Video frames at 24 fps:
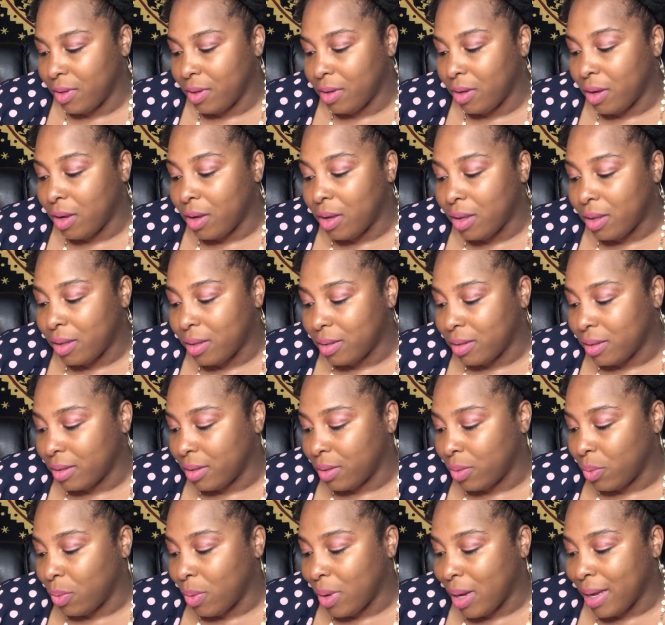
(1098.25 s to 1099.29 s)
all a
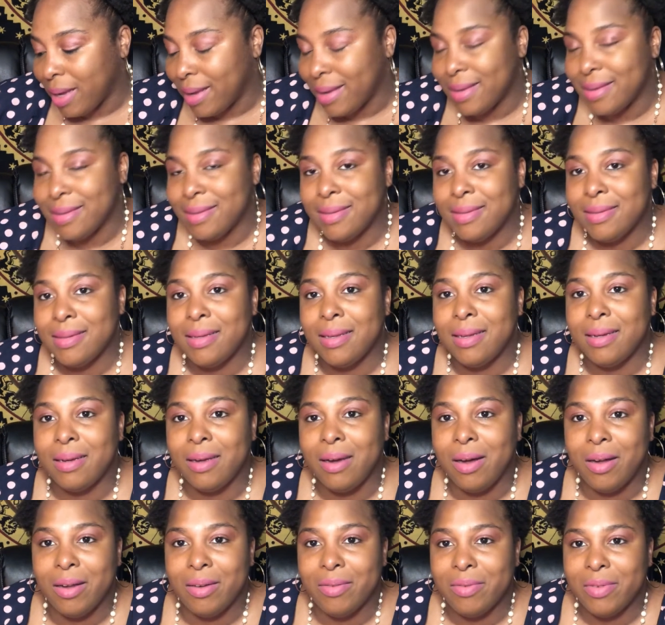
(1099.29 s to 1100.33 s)
wise and
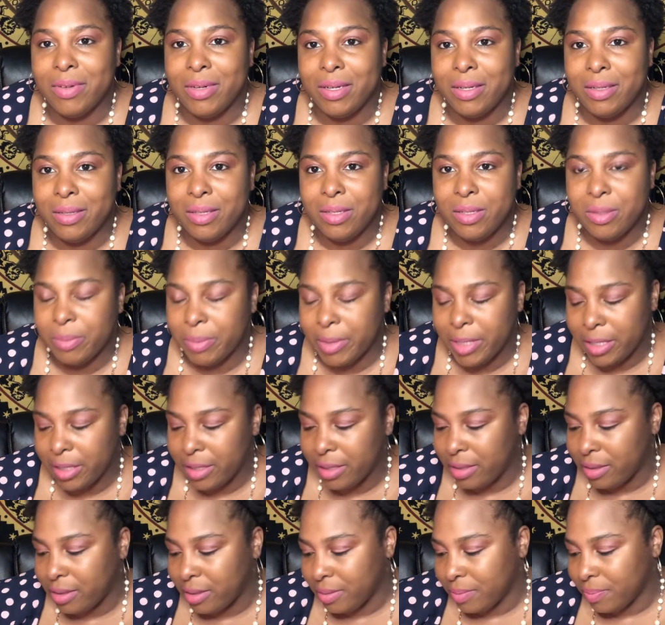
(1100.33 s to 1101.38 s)
confident
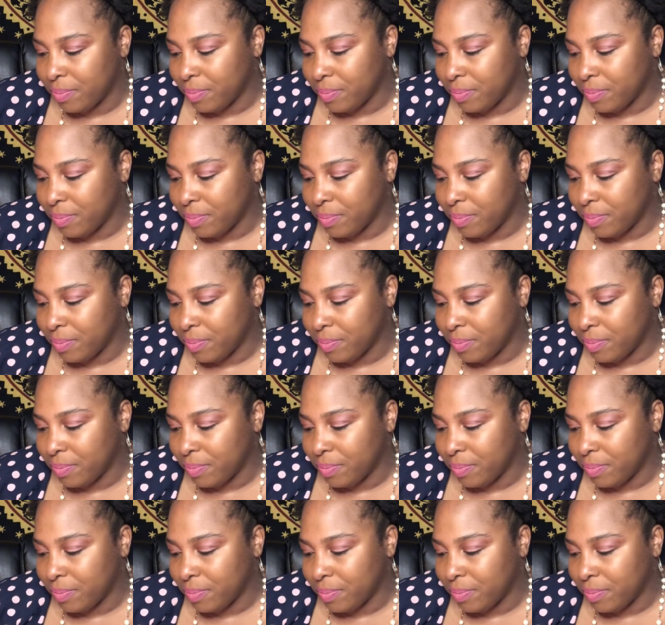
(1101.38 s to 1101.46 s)
spirit.